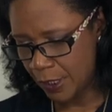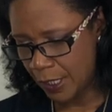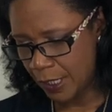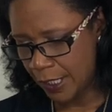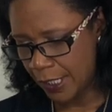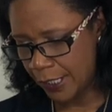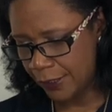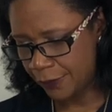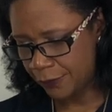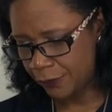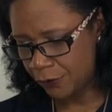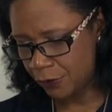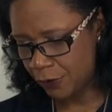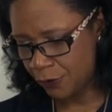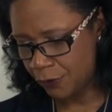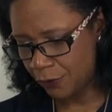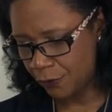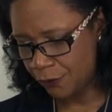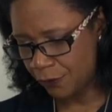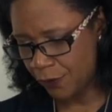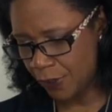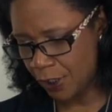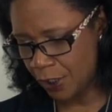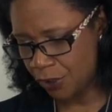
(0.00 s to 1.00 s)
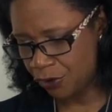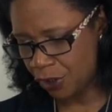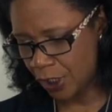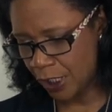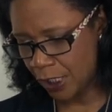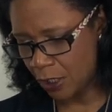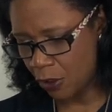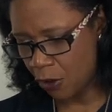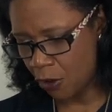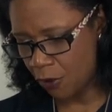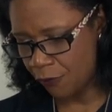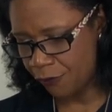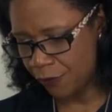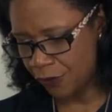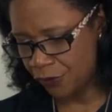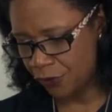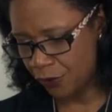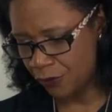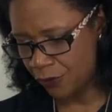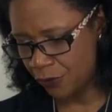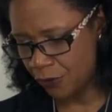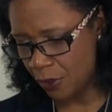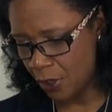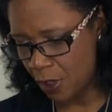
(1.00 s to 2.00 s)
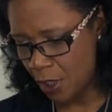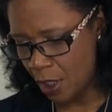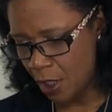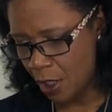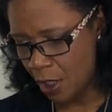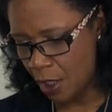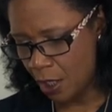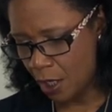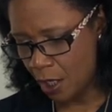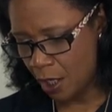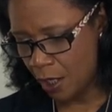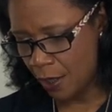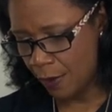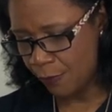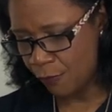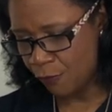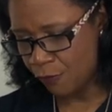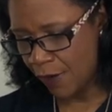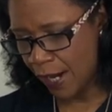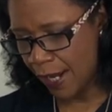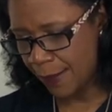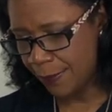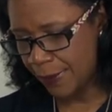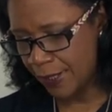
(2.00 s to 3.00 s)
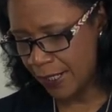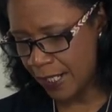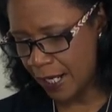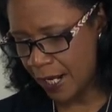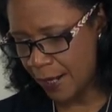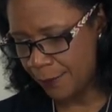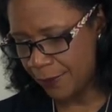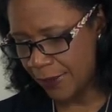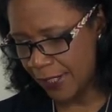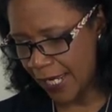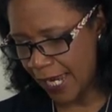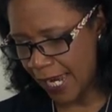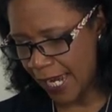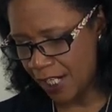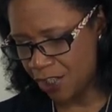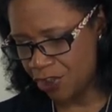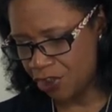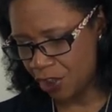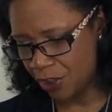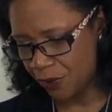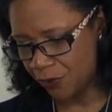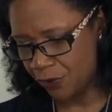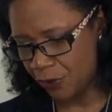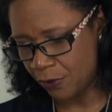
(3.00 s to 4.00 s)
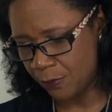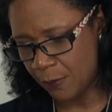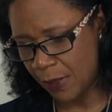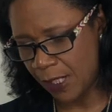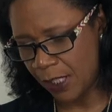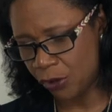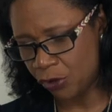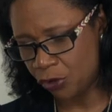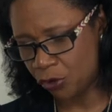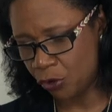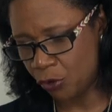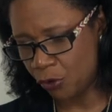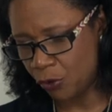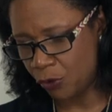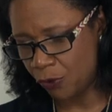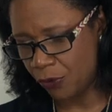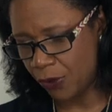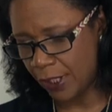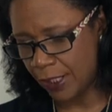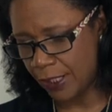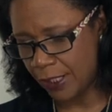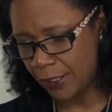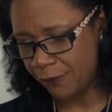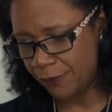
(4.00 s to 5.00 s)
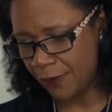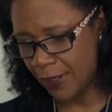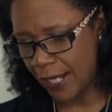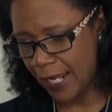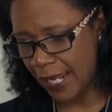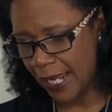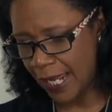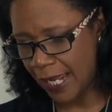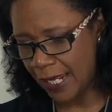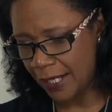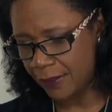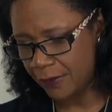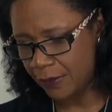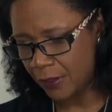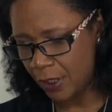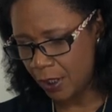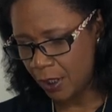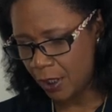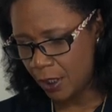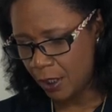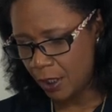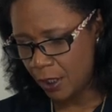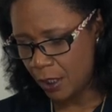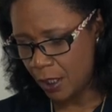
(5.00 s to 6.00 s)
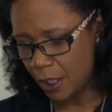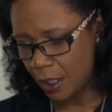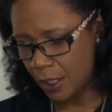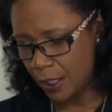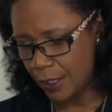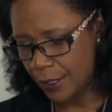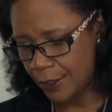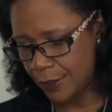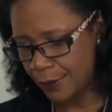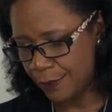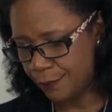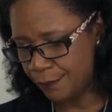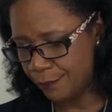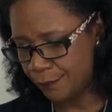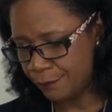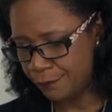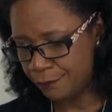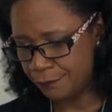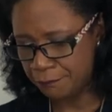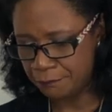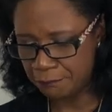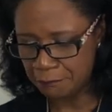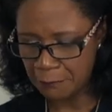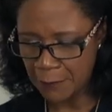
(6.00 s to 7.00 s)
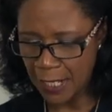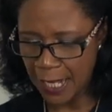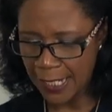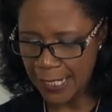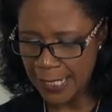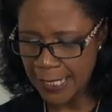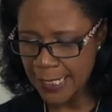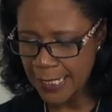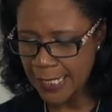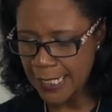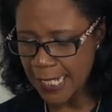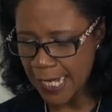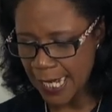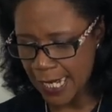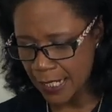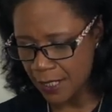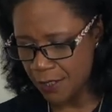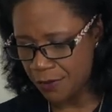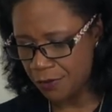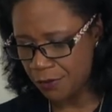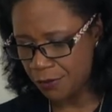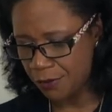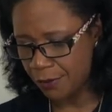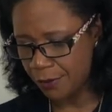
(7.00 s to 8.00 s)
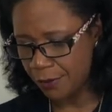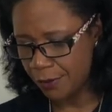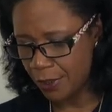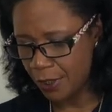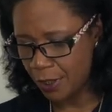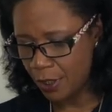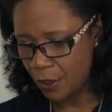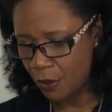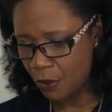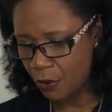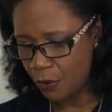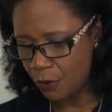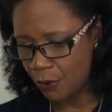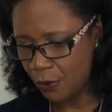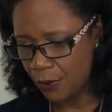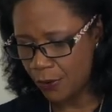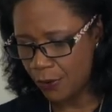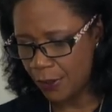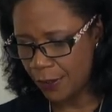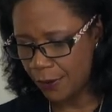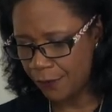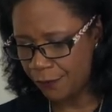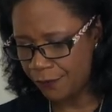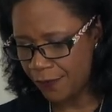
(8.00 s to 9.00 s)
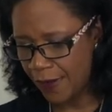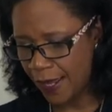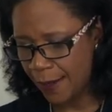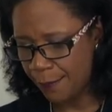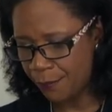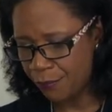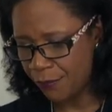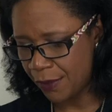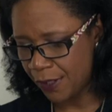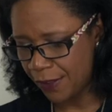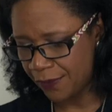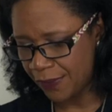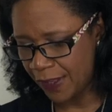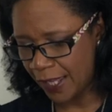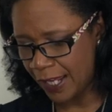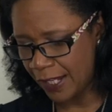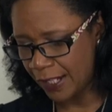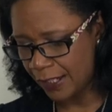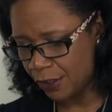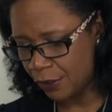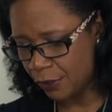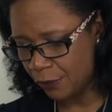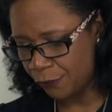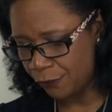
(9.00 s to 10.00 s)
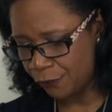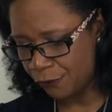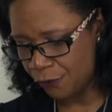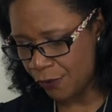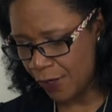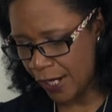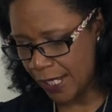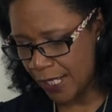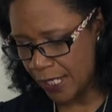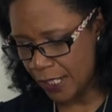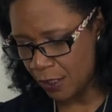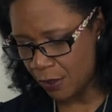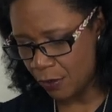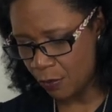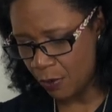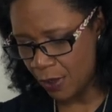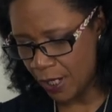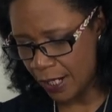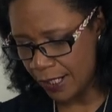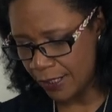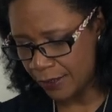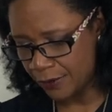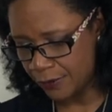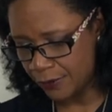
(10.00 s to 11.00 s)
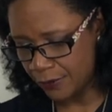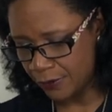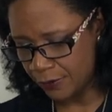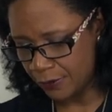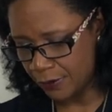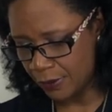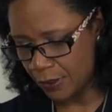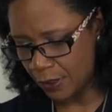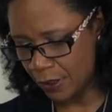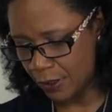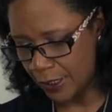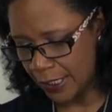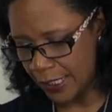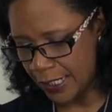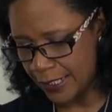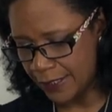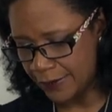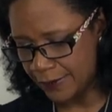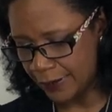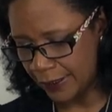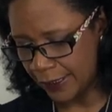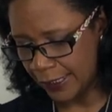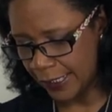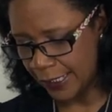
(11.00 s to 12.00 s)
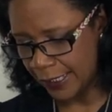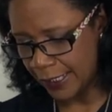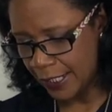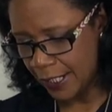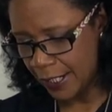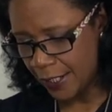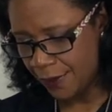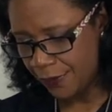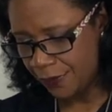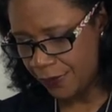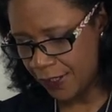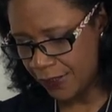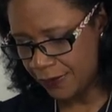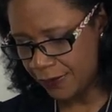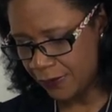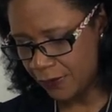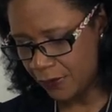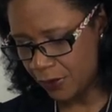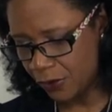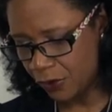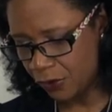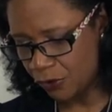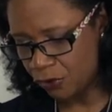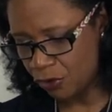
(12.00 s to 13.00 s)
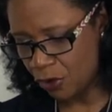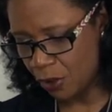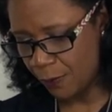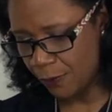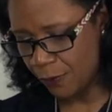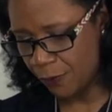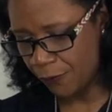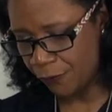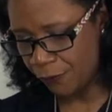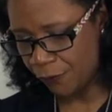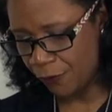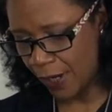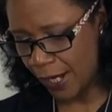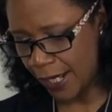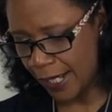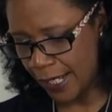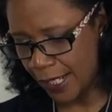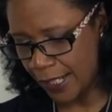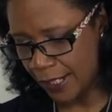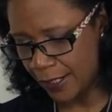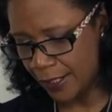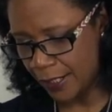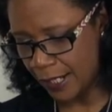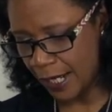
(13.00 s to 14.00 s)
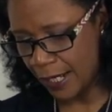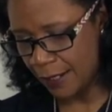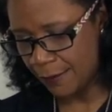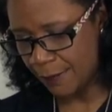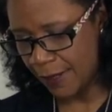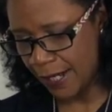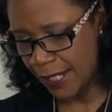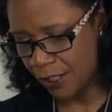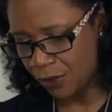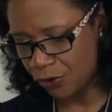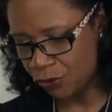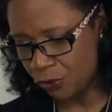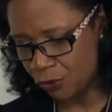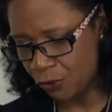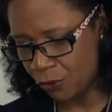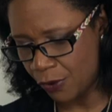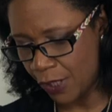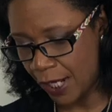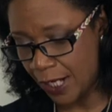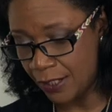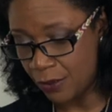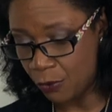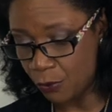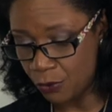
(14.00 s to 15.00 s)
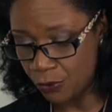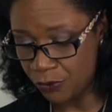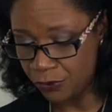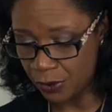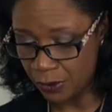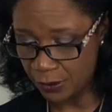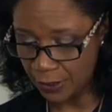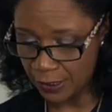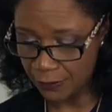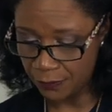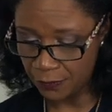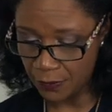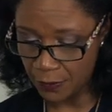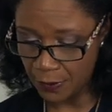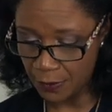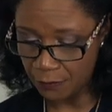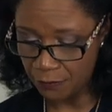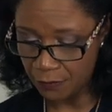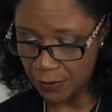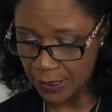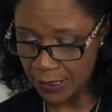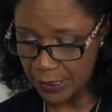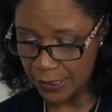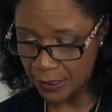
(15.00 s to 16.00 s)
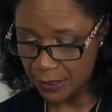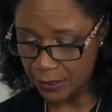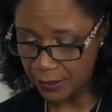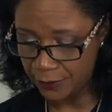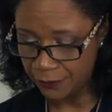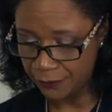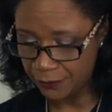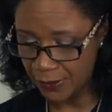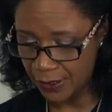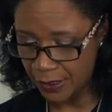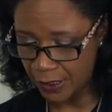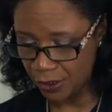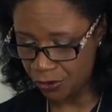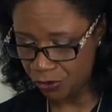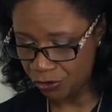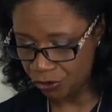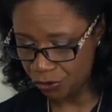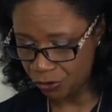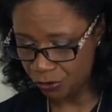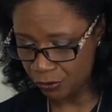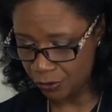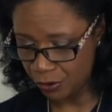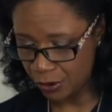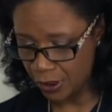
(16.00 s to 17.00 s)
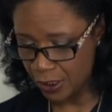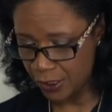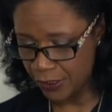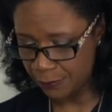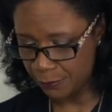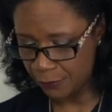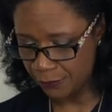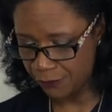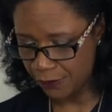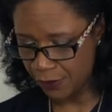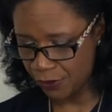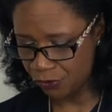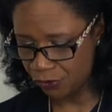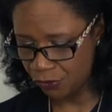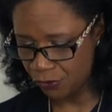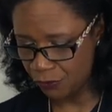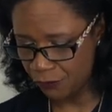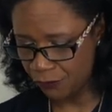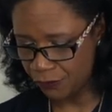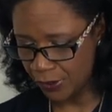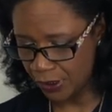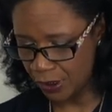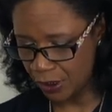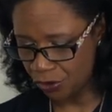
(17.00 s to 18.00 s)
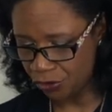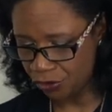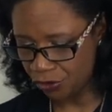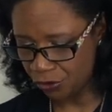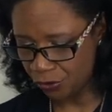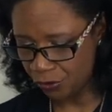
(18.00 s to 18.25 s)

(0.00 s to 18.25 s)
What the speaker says: It's just finishing off, it's just wrapping up the edges to make sure that if I had like a knit or a fabric that could fray quite, you know, easily, this is going to stop the fraying and make sure, and also give you a really nice finish, nice professional finish.